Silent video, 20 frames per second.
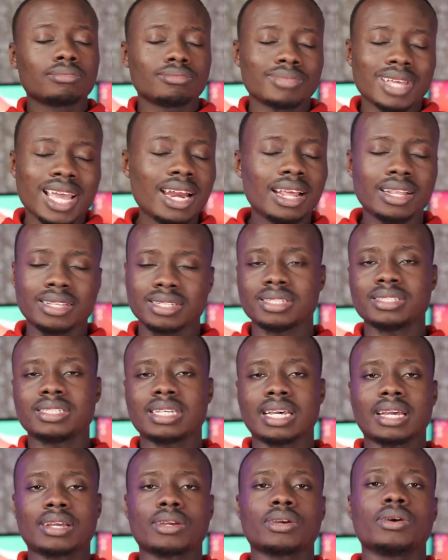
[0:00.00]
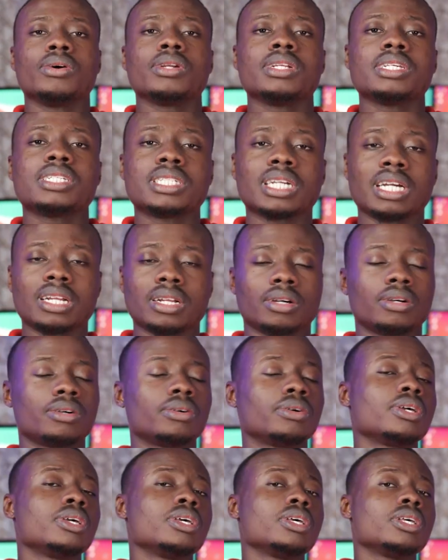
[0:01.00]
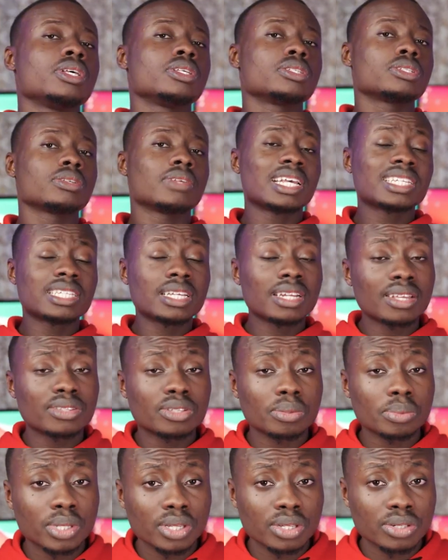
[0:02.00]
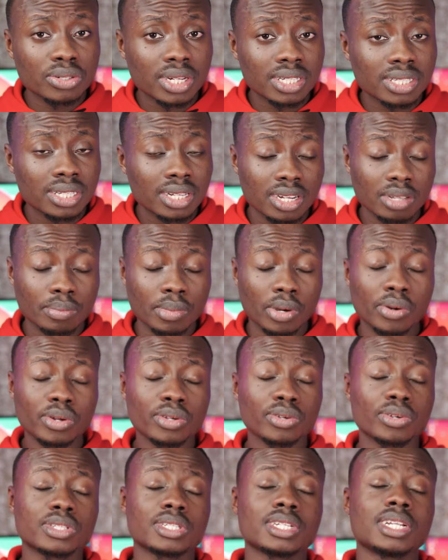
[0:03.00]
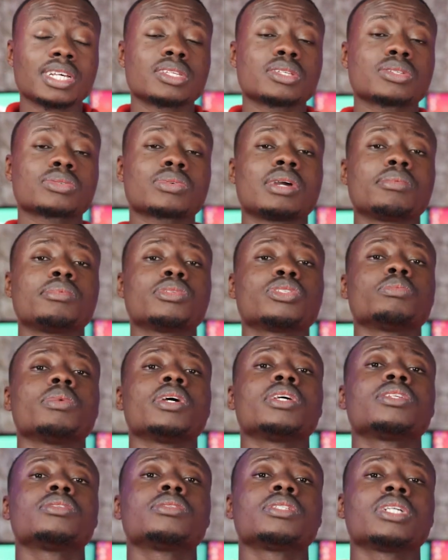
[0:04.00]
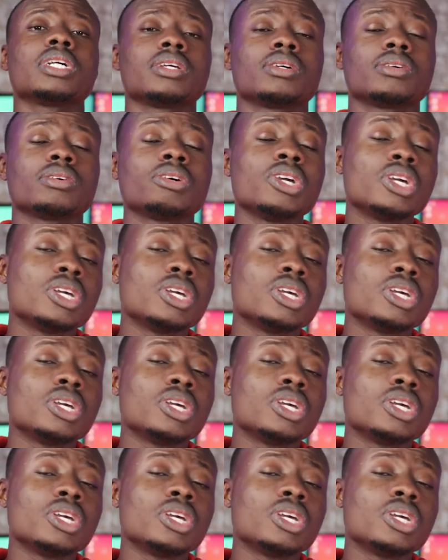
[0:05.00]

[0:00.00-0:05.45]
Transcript: anything tech on this channel. So if that sounds like something interesting, you might want to consider subscribing to my YouTube channel.